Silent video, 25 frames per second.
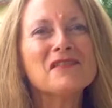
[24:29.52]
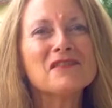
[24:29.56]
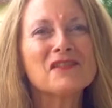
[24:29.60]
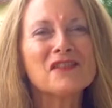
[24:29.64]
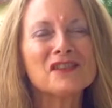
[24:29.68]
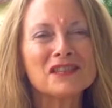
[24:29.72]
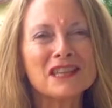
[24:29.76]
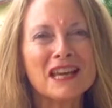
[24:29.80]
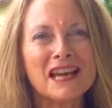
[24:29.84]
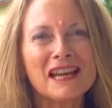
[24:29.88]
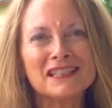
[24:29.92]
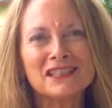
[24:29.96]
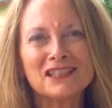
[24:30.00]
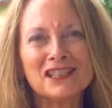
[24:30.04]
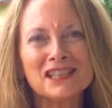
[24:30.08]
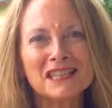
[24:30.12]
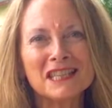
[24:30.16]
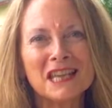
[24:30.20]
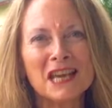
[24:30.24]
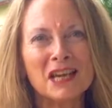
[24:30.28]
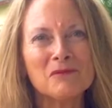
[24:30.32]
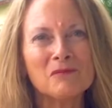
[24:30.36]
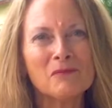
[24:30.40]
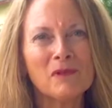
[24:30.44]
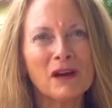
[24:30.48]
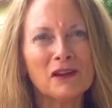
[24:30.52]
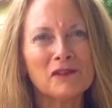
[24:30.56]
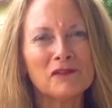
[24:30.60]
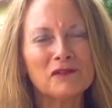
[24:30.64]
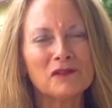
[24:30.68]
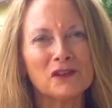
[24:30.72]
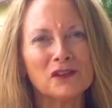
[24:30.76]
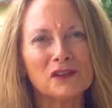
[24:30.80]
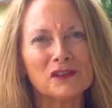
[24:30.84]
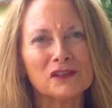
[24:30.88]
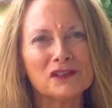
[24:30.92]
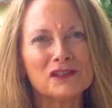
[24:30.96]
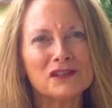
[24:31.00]
Because I just had my
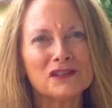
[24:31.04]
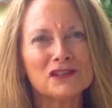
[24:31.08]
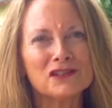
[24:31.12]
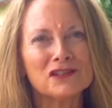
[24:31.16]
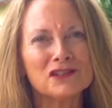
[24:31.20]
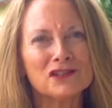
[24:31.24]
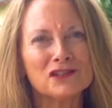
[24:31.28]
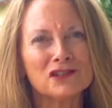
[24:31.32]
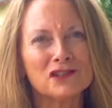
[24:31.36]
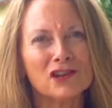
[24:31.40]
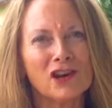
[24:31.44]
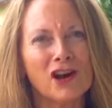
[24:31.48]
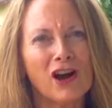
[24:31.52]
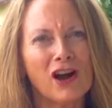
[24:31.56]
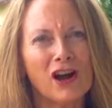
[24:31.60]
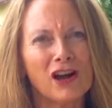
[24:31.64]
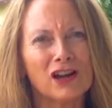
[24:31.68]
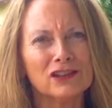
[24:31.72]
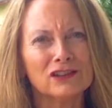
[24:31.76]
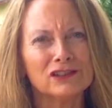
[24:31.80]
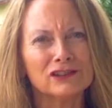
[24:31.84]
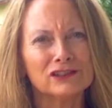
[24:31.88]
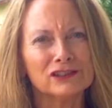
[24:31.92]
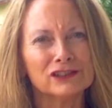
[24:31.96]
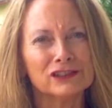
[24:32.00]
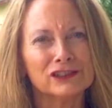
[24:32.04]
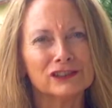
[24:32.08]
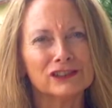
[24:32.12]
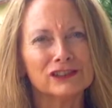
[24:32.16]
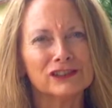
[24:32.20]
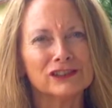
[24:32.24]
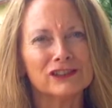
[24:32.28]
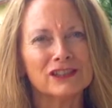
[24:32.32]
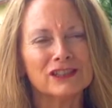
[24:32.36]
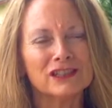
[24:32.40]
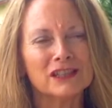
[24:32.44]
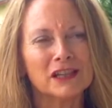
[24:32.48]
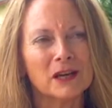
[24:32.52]
first child,
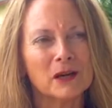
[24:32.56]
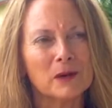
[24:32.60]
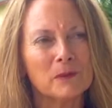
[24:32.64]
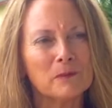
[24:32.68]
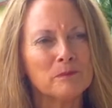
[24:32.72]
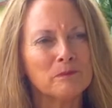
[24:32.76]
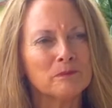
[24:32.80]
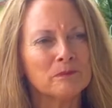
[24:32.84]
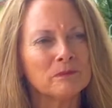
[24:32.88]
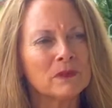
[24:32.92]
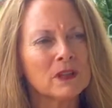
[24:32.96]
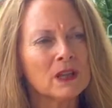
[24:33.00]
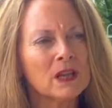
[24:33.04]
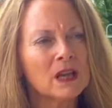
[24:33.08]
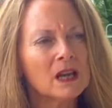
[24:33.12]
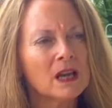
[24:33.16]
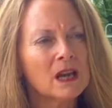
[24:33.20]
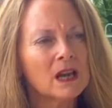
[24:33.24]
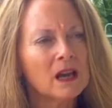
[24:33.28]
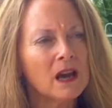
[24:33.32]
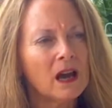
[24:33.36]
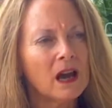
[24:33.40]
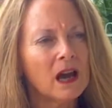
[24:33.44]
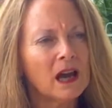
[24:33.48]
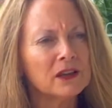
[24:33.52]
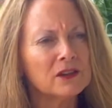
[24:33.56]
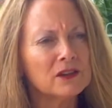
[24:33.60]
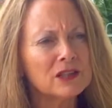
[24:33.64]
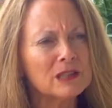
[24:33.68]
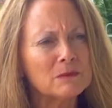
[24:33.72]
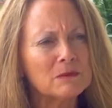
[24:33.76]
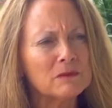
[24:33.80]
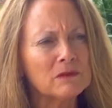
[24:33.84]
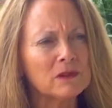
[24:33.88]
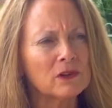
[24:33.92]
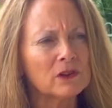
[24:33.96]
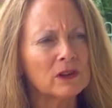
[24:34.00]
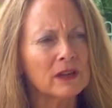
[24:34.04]
and I
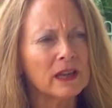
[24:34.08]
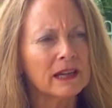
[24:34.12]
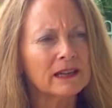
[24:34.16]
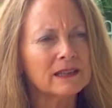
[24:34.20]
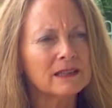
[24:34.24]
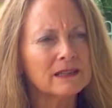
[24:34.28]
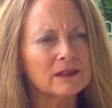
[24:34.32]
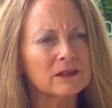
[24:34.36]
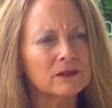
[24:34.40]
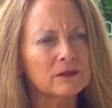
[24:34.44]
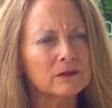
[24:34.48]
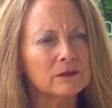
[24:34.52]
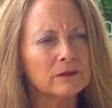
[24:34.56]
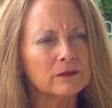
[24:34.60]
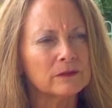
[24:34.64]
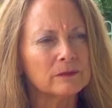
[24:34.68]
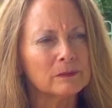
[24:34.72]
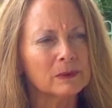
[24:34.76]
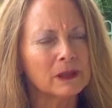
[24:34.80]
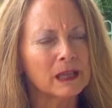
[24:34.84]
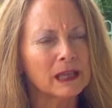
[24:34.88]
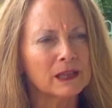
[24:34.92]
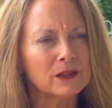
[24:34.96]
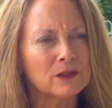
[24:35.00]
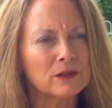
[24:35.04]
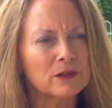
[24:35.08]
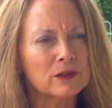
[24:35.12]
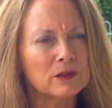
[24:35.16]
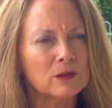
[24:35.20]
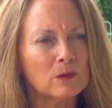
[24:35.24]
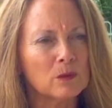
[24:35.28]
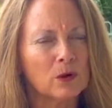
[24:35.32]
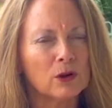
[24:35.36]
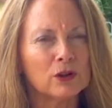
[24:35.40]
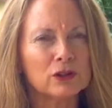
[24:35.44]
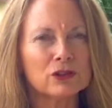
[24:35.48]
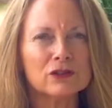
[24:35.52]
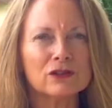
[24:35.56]
used to be very active playing
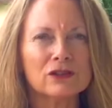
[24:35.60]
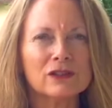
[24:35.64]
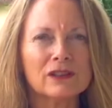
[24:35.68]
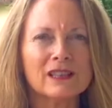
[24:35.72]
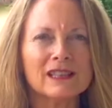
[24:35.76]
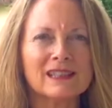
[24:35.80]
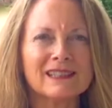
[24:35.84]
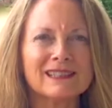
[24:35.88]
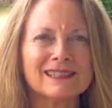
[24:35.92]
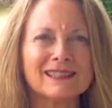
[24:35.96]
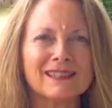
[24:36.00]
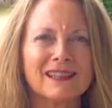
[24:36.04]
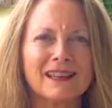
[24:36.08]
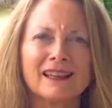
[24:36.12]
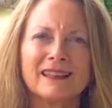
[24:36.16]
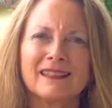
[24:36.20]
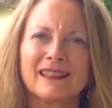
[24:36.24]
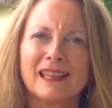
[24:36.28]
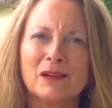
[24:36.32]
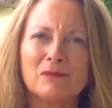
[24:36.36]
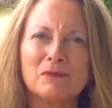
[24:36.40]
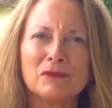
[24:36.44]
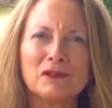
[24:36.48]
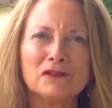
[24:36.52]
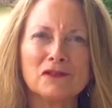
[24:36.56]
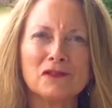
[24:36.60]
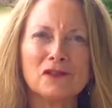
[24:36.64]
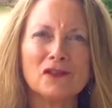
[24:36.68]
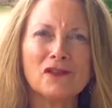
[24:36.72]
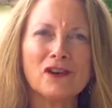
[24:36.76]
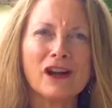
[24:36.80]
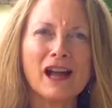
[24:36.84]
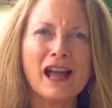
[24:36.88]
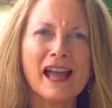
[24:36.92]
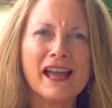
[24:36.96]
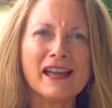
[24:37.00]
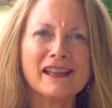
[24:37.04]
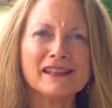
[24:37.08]
squash and things like that
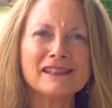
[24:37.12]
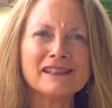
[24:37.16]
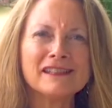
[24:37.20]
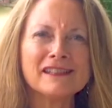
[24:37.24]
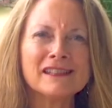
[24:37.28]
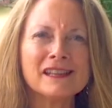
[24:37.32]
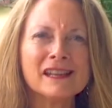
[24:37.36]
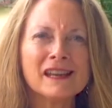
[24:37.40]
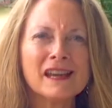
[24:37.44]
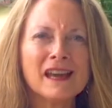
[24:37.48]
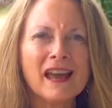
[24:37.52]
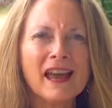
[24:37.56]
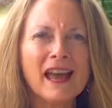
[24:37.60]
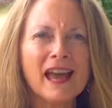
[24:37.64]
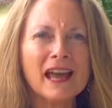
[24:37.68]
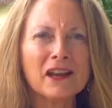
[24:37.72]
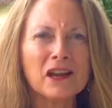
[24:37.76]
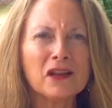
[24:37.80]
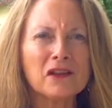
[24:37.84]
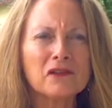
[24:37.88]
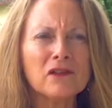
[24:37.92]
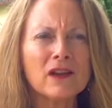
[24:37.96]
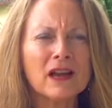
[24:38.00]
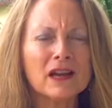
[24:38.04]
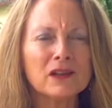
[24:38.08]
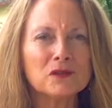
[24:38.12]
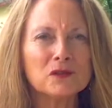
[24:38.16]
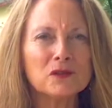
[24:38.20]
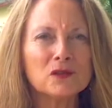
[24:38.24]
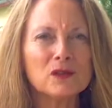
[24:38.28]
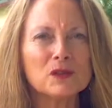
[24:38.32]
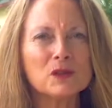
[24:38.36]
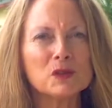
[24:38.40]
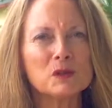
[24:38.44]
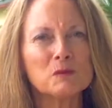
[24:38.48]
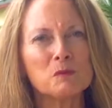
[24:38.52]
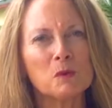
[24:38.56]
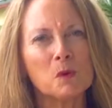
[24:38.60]
beforehand, and I found
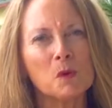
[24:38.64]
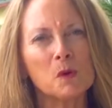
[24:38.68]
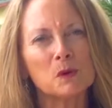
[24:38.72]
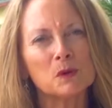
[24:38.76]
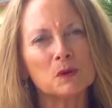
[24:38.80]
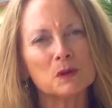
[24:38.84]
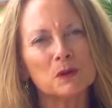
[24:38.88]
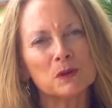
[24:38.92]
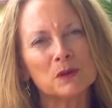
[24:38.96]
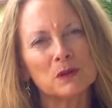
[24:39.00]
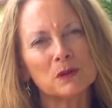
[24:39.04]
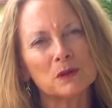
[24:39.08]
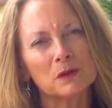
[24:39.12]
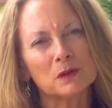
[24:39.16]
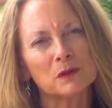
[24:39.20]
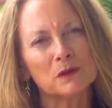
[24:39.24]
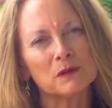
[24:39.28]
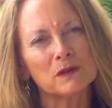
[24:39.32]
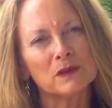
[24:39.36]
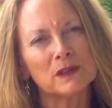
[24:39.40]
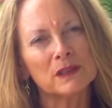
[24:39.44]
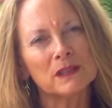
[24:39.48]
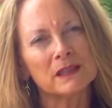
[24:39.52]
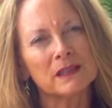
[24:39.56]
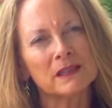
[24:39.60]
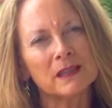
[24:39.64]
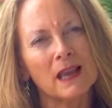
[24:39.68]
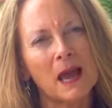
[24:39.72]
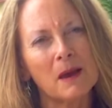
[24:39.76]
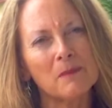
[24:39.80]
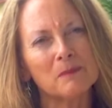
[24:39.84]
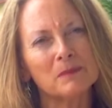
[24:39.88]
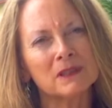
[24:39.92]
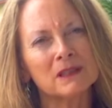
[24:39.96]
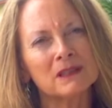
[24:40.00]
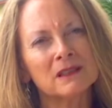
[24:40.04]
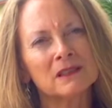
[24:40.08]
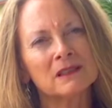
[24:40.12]
all the sports sort of
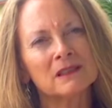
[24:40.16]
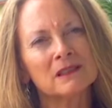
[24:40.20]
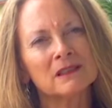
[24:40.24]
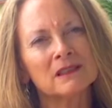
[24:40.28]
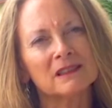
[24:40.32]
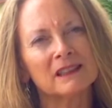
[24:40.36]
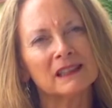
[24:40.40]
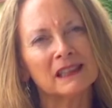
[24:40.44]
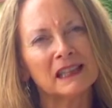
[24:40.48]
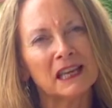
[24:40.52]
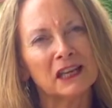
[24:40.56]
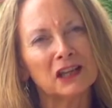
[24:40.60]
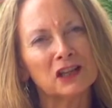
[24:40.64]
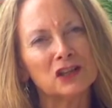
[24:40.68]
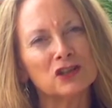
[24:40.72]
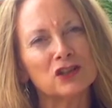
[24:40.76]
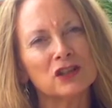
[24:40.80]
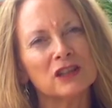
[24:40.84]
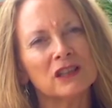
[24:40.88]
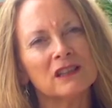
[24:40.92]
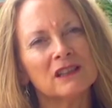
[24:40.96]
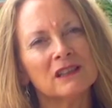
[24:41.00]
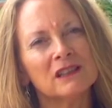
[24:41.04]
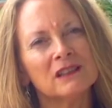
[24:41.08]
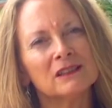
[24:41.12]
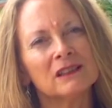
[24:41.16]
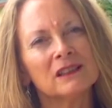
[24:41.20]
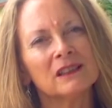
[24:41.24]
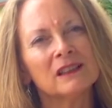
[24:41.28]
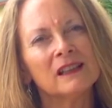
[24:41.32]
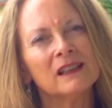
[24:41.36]
sapped the energy.